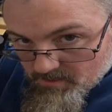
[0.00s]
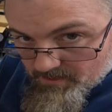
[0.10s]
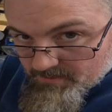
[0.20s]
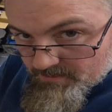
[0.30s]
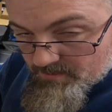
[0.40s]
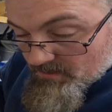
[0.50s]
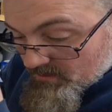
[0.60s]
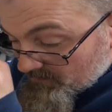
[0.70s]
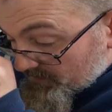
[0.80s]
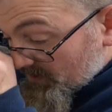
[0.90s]
and I did a
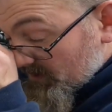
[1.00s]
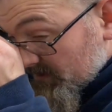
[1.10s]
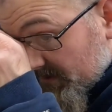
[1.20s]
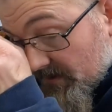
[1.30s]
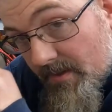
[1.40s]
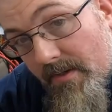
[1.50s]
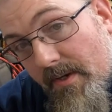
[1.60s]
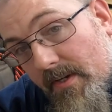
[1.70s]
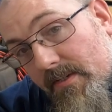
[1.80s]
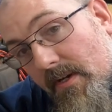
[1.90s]
comparison,
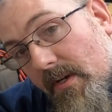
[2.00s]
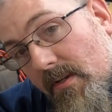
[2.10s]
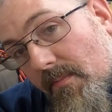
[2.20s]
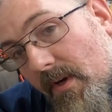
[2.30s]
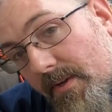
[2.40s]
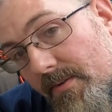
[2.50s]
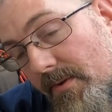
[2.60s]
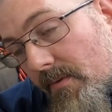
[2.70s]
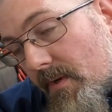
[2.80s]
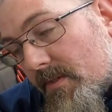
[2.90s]
like I said, on the Brian
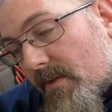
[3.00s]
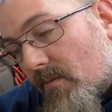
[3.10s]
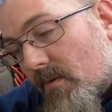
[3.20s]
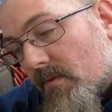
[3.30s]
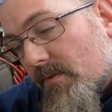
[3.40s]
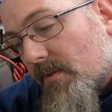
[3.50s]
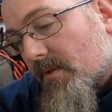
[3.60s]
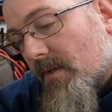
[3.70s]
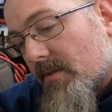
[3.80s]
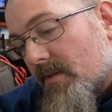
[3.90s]
Tooley Racing ones, and
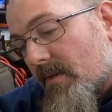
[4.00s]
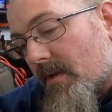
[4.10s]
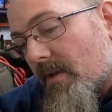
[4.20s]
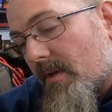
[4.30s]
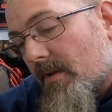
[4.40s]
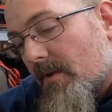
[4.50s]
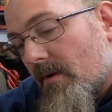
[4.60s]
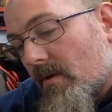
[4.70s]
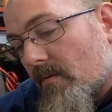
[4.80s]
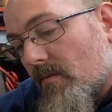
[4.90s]
they said that you
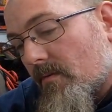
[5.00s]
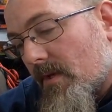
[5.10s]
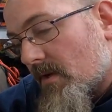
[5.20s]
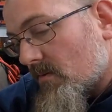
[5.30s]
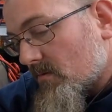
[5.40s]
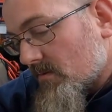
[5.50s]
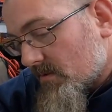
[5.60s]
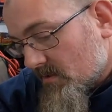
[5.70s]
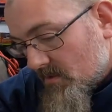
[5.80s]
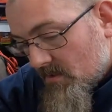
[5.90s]
know they
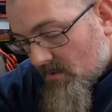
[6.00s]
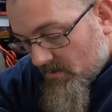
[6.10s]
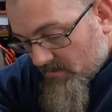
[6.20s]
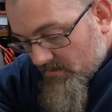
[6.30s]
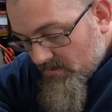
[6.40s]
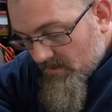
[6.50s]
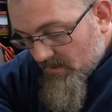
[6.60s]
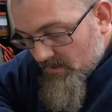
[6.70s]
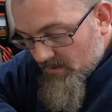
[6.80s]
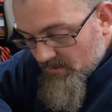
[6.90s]
use
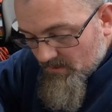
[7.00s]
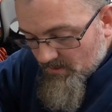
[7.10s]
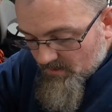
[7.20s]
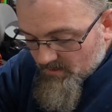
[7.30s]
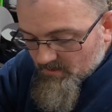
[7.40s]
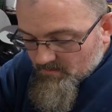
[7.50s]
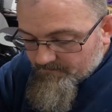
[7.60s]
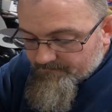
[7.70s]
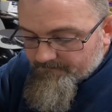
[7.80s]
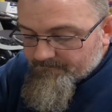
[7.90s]
the um,
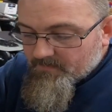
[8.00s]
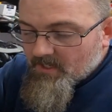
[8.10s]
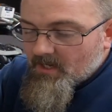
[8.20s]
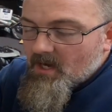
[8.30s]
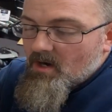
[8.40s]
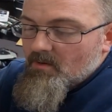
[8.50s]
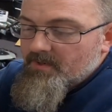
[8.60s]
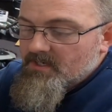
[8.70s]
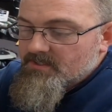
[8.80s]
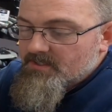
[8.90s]
like
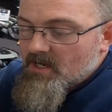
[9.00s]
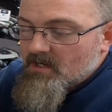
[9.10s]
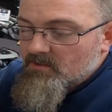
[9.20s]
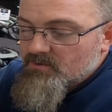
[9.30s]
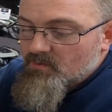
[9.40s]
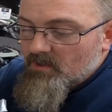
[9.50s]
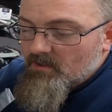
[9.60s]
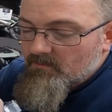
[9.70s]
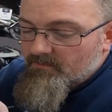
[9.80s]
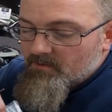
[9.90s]
ARP style
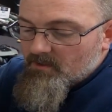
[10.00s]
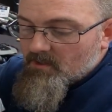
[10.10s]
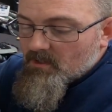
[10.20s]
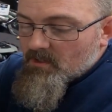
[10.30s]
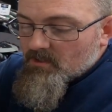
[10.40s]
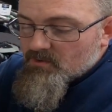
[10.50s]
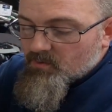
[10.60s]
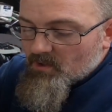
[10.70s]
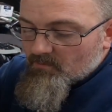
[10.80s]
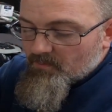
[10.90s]
12,
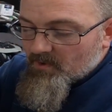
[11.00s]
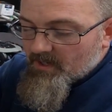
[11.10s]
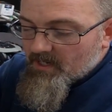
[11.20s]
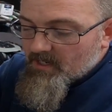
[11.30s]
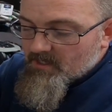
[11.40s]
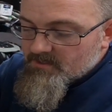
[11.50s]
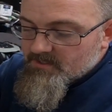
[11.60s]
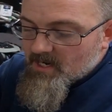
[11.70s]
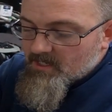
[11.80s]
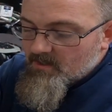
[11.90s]
12 point head
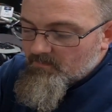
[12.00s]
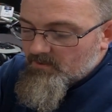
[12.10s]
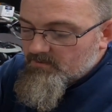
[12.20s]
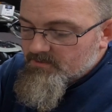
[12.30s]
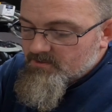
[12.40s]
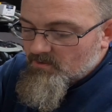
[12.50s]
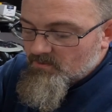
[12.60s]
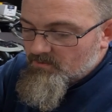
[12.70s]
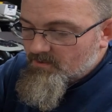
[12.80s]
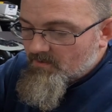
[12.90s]
socket bolts to
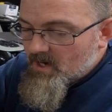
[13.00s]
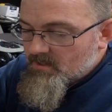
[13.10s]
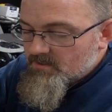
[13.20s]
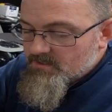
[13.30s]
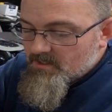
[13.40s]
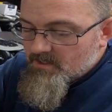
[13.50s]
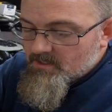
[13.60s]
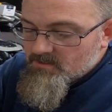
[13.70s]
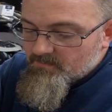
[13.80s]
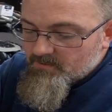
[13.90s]
hold the rockers on,
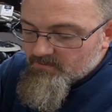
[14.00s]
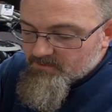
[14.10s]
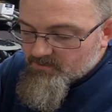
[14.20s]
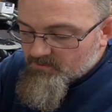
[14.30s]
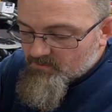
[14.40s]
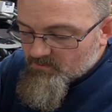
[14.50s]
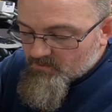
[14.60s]
as opposed to